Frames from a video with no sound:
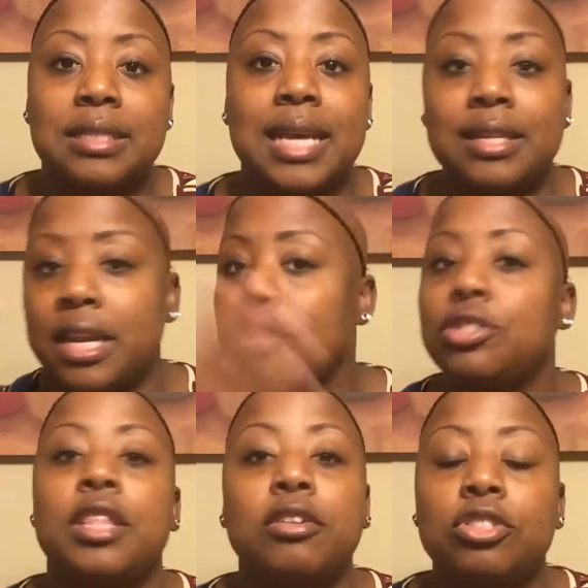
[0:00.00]

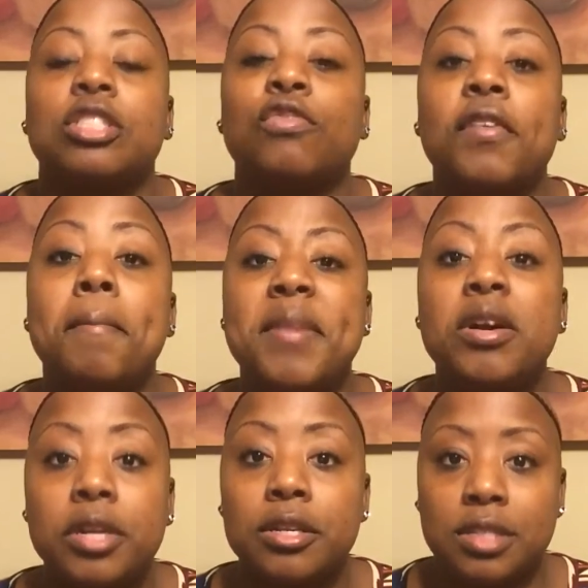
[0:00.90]
They're just
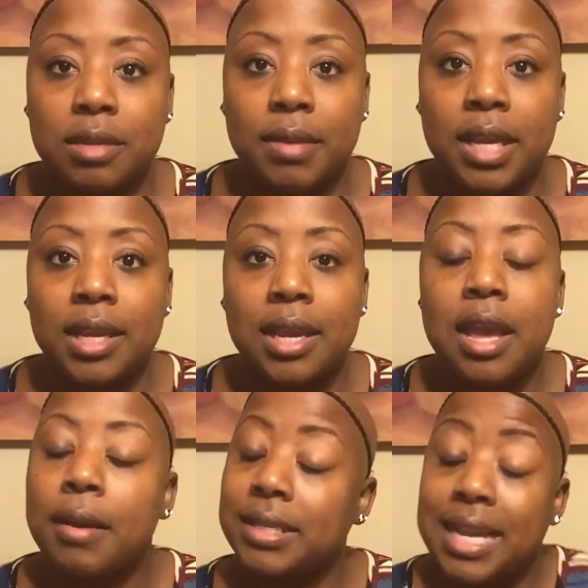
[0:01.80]
familiar to me
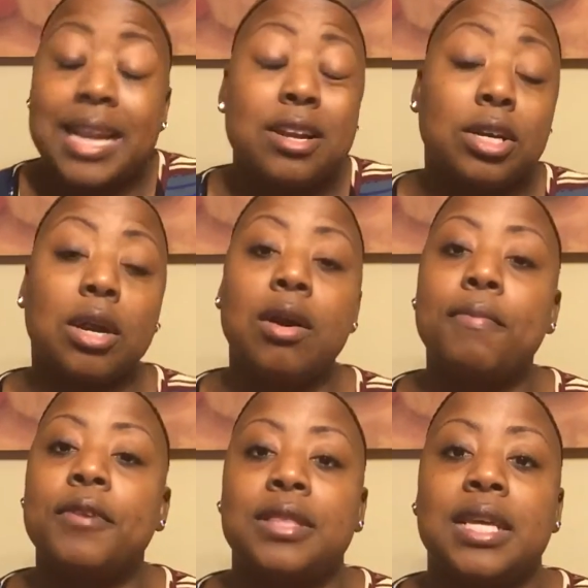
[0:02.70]
because I didn't grow
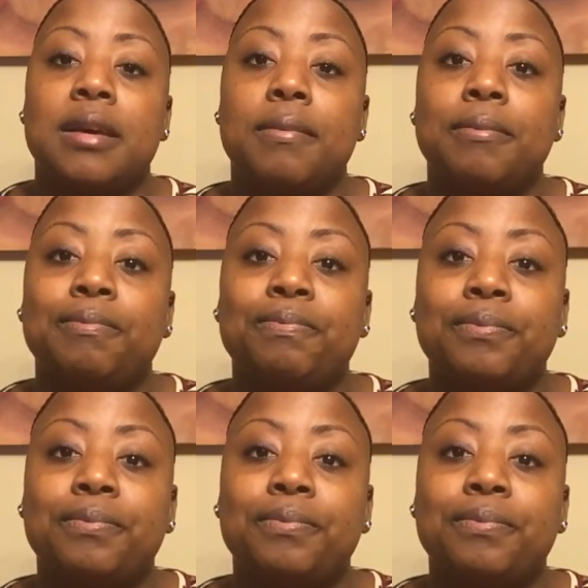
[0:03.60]
up with them.